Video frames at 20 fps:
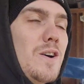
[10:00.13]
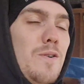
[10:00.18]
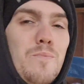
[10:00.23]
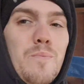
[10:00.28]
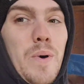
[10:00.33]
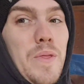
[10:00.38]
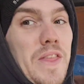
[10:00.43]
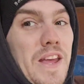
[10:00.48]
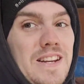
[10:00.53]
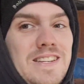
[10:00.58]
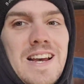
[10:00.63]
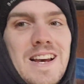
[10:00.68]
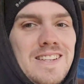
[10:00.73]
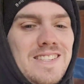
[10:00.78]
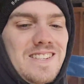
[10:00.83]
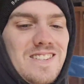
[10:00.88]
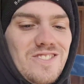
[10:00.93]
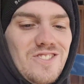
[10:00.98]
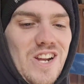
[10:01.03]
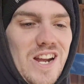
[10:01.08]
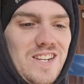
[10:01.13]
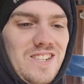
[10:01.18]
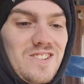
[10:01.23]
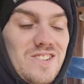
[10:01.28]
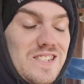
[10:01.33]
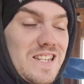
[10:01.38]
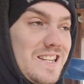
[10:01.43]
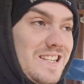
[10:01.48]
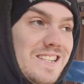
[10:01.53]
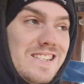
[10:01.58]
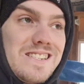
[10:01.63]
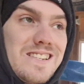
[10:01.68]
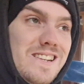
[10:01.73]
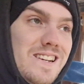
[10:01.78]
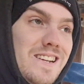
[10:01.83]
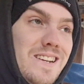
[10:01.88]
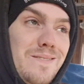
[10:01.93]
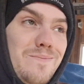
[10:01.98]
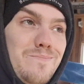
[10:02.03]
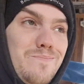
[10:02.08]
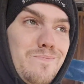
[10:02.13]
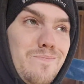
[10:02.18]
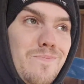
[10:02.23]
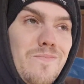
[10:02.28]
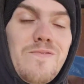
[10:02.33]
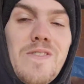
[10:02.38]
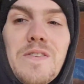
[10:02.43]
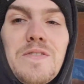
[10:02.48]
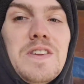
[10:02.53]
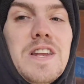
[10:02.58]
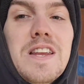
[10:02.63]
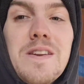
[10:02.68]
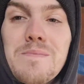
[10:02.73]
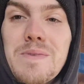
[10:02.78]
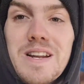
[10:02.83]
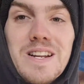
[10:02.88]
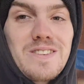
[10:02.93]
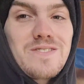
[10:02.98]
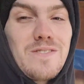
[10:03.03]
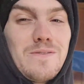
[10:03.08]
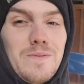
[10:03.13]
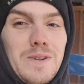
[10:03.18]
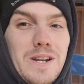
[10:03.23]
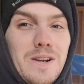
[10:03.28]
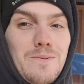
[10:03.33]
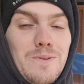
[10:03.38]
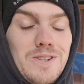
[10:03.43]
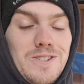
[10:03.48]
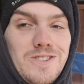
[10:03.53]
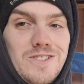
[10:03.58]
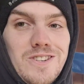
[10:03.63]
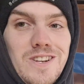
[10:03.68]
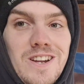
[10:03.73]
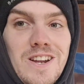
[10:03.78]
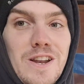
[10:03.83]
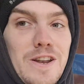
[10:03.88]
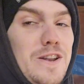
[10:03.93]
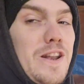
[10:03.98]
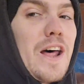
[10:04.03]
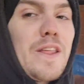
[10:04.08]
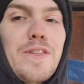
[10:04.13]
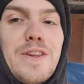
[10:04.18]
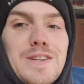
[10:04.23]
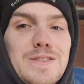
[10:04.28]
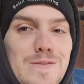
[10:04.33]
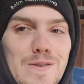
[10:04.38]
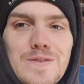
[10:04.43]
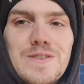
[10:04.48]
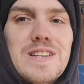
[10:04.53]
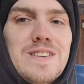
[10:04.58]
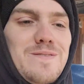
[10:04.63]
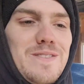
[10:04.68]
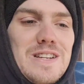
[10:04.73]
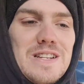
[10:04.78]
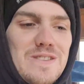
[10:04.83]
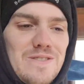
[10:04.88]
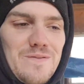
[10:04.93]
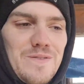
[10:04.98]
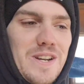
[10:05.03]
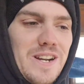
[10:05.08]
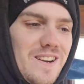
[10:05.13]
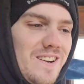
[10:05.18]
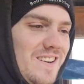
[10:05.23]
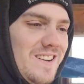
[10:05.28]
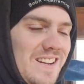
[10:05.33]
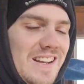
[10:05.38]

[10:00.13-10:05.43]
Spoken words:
But they test injectors, and it's 15 minutes from here, which nothing's 15 minutes from here.